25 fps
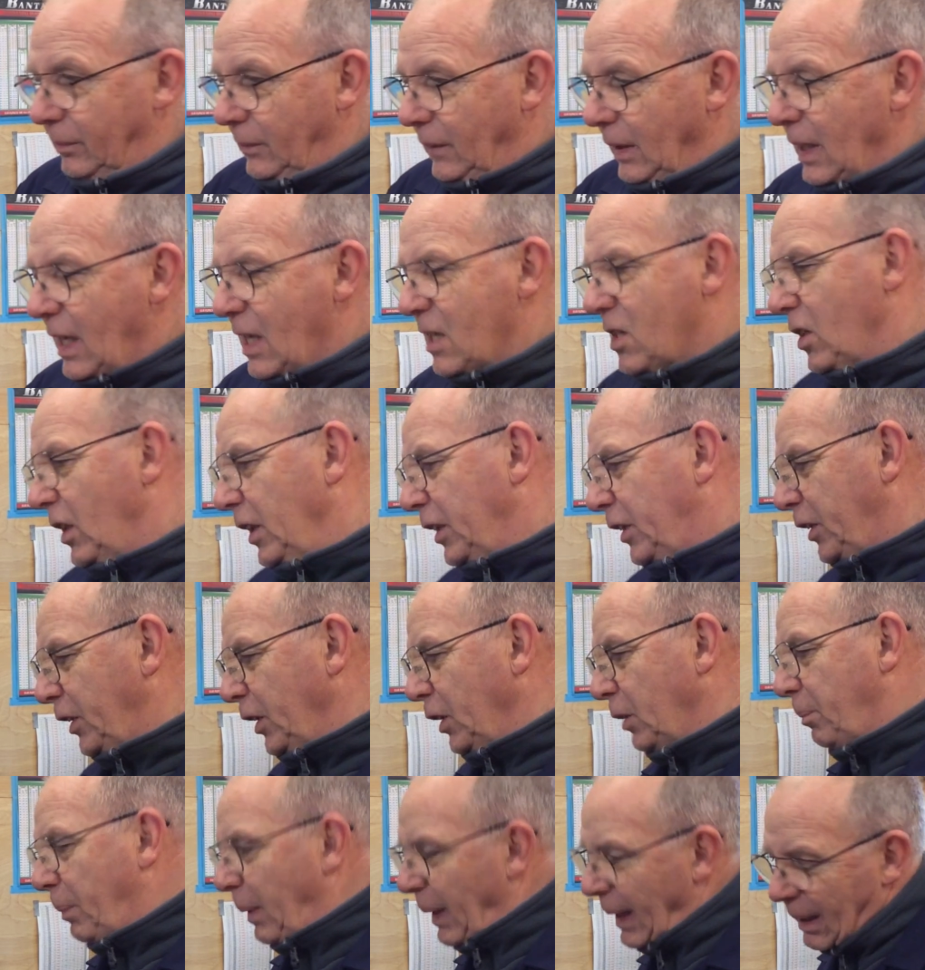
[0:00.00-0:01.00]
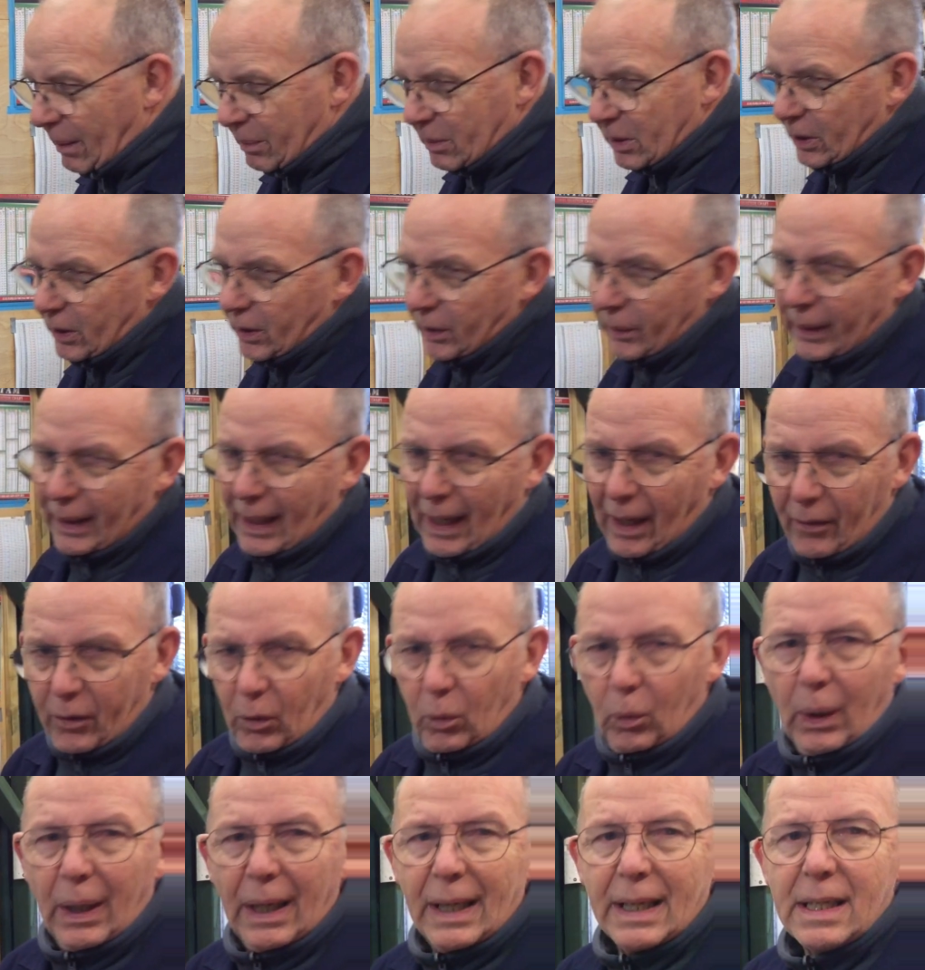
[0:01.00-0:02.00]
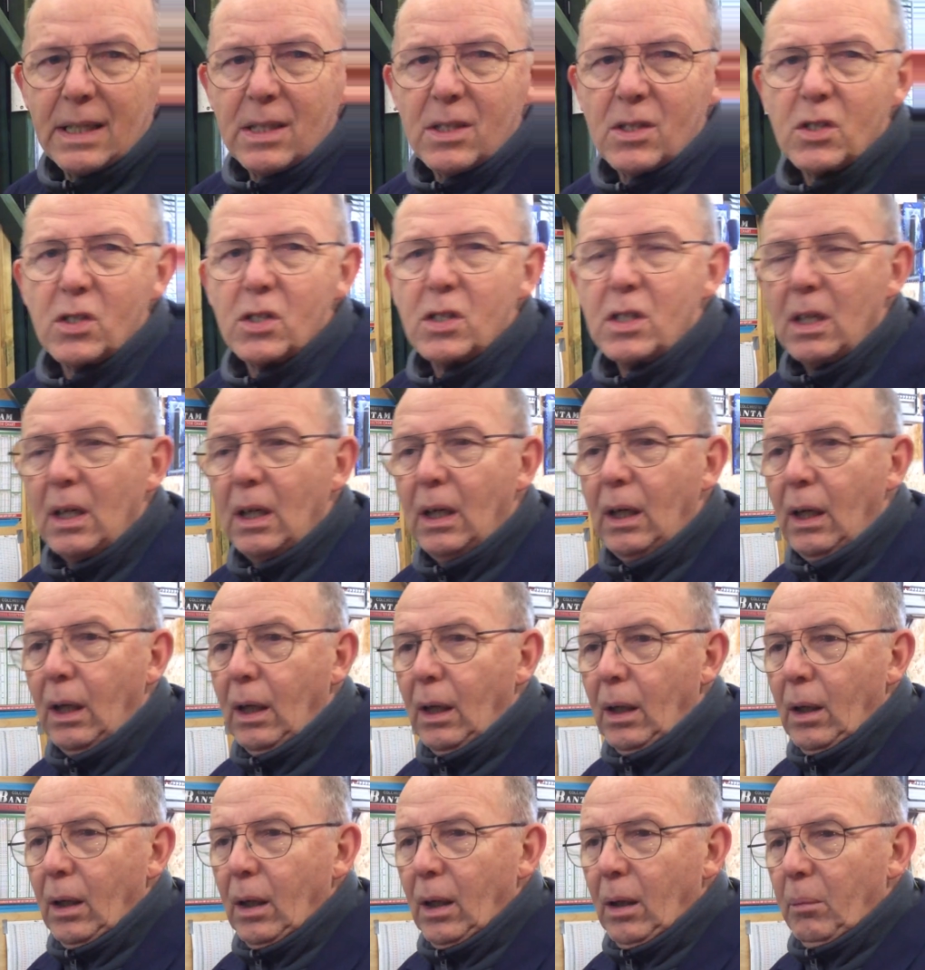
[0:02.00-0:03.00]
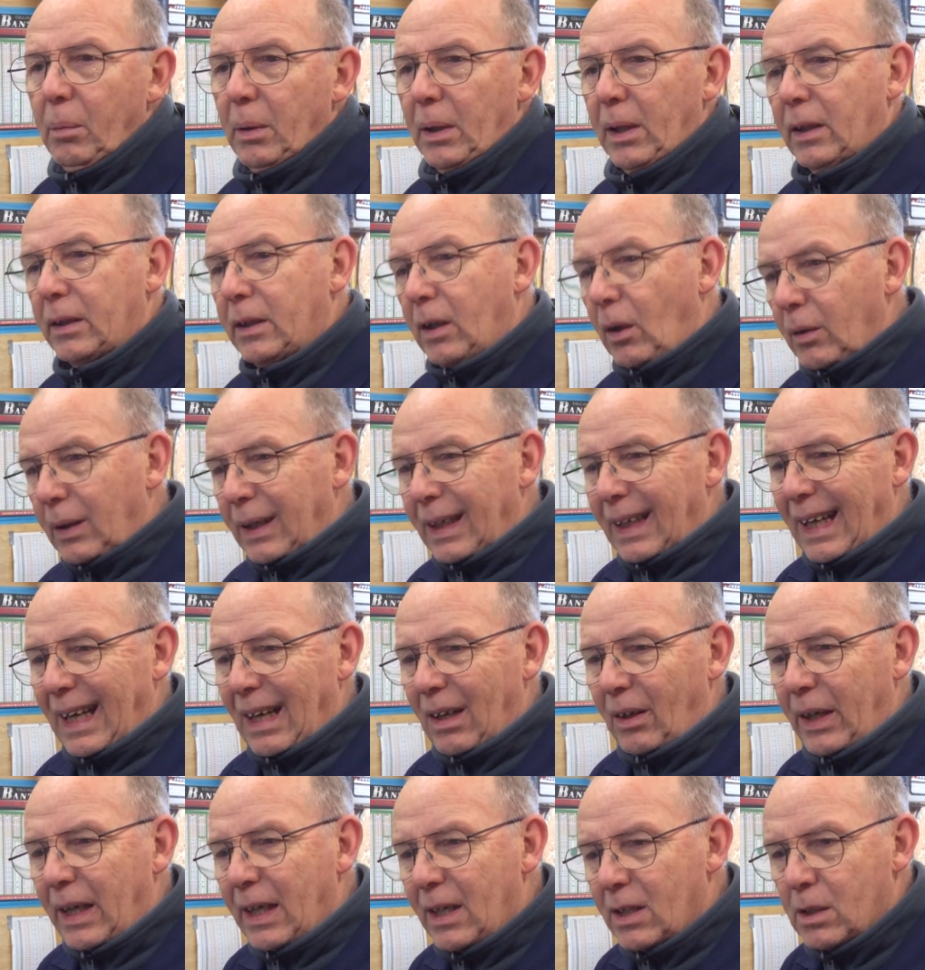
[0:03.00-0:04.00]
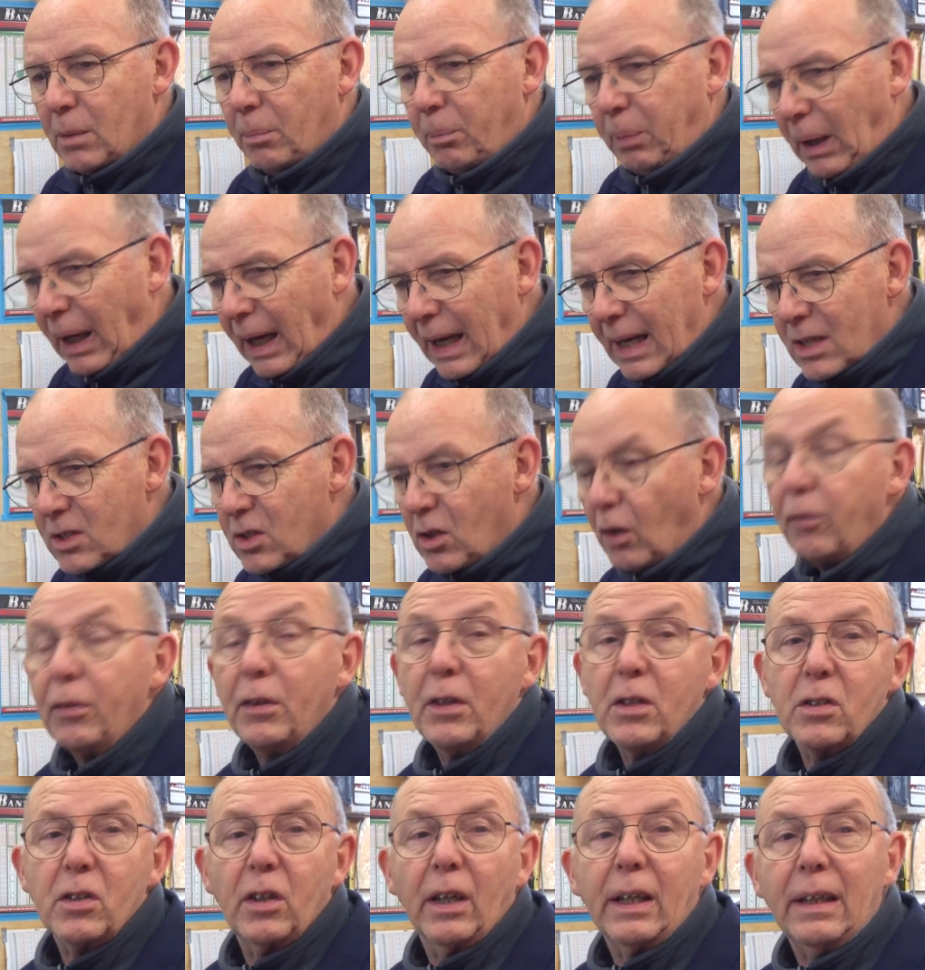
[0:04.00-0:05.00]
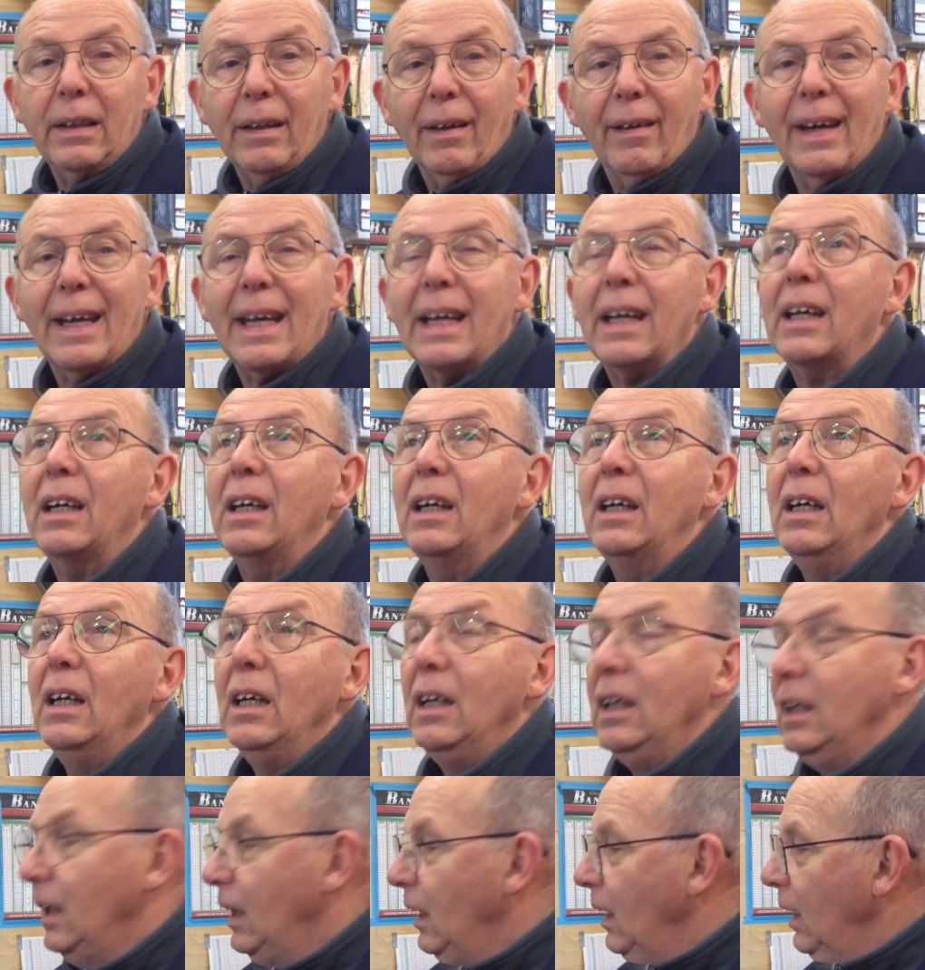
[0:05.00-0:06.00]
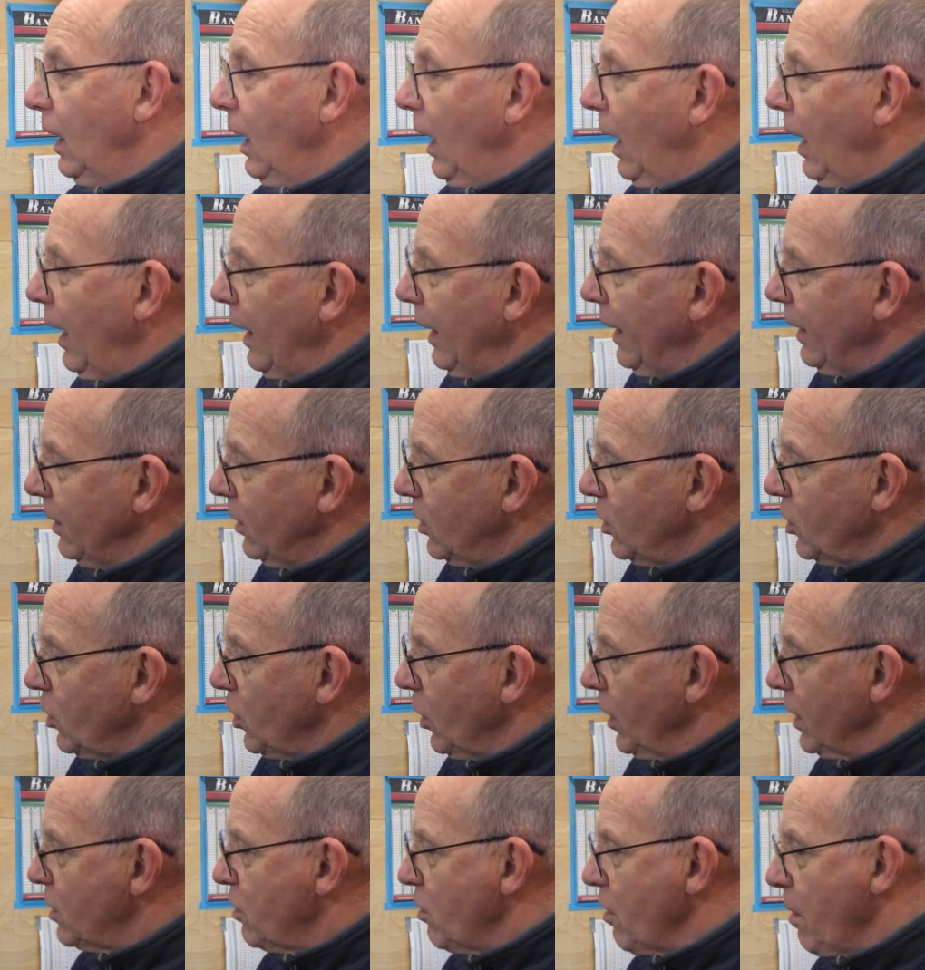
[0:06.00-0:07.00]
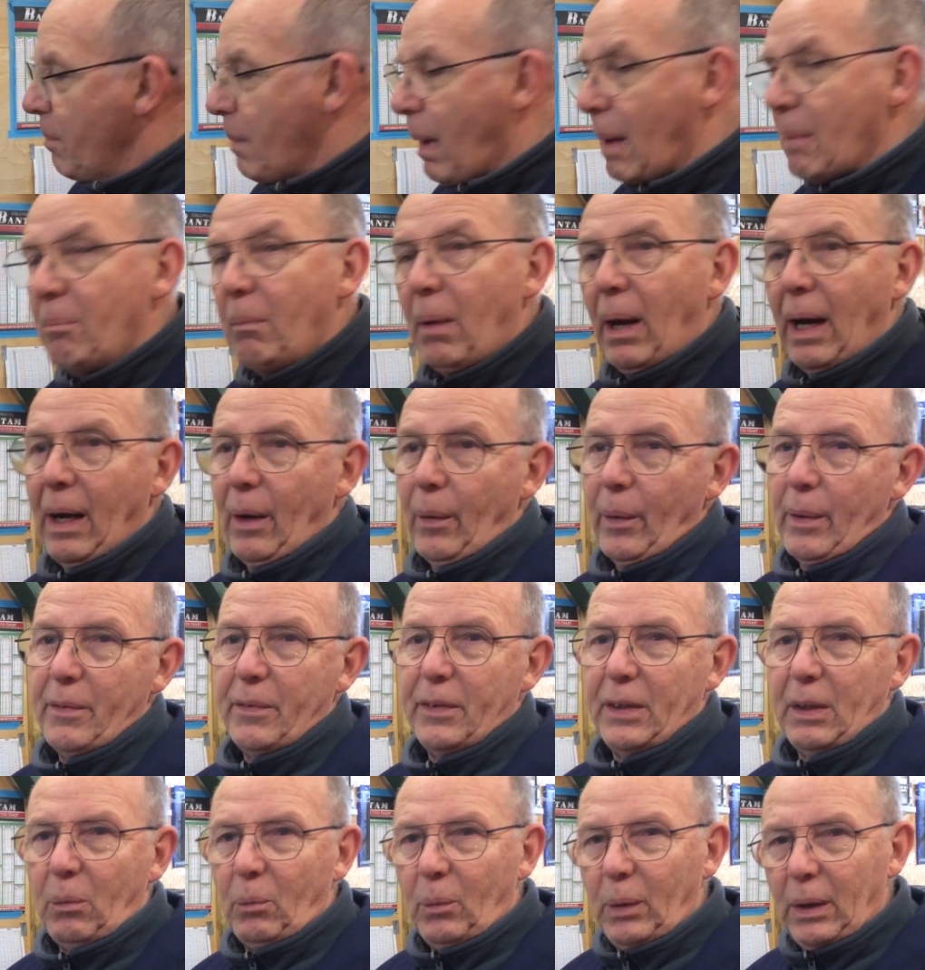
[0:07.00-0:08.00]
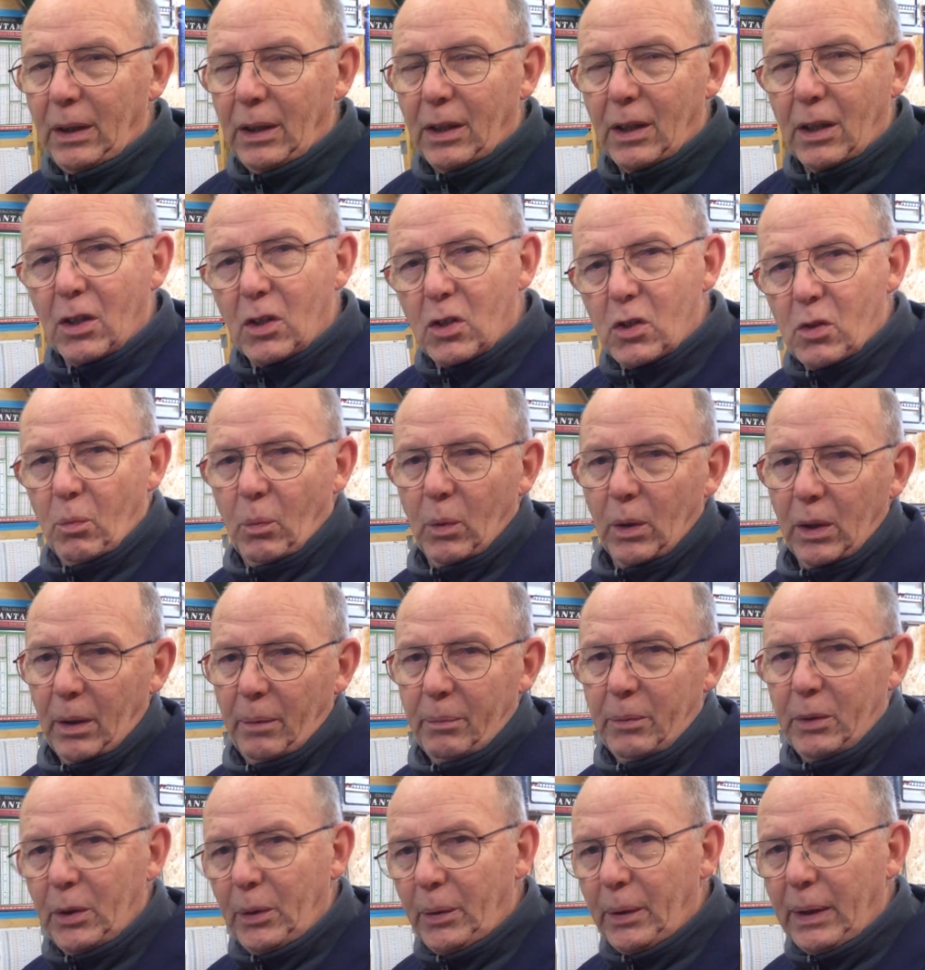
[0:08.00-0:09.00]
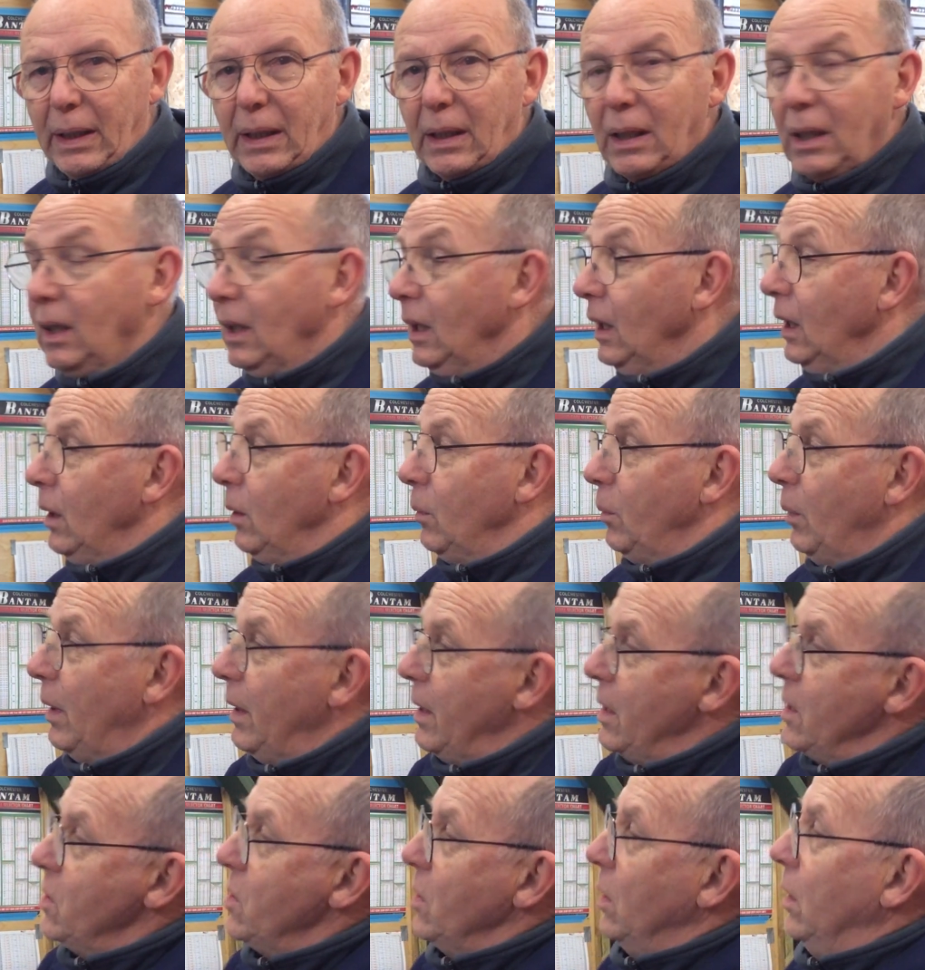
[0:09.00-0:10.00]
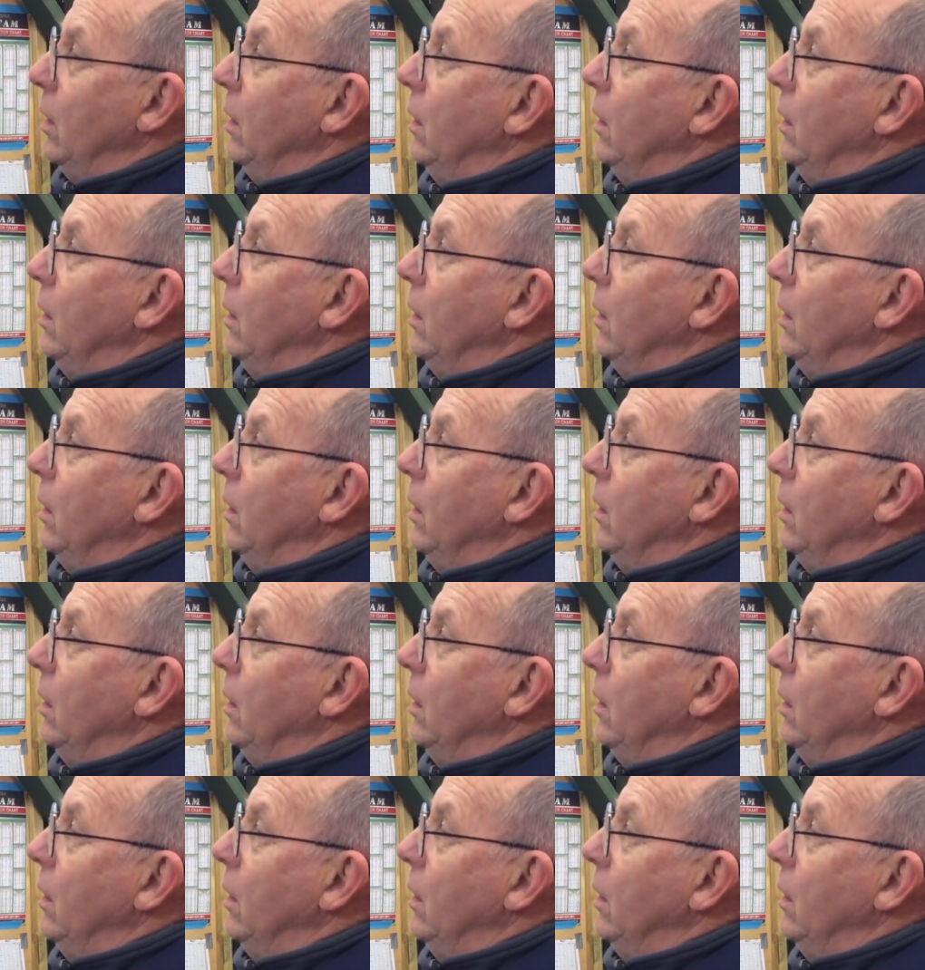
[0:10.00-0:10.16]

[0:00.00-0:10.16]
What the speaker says: Yes, I should be able to do it other ways, but I don't get out here to play as often as I'd like and trying to remember how everything works and what I'm doing, whereas